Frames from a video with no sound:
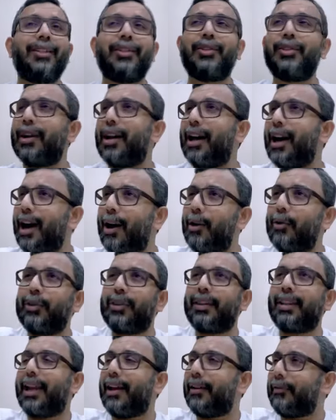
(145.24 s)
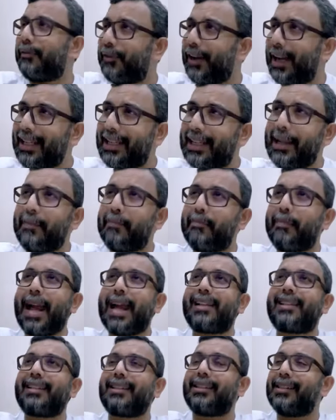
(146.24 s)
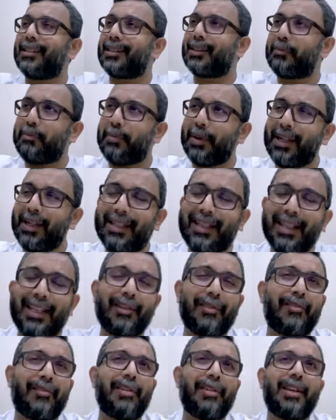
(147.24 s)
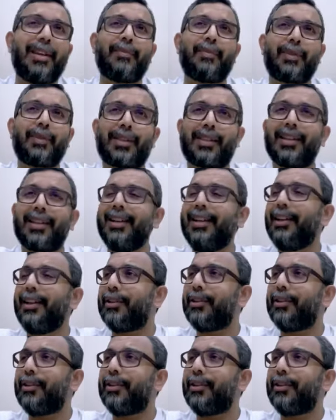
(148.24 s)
You're out there fighting battles, building dreams,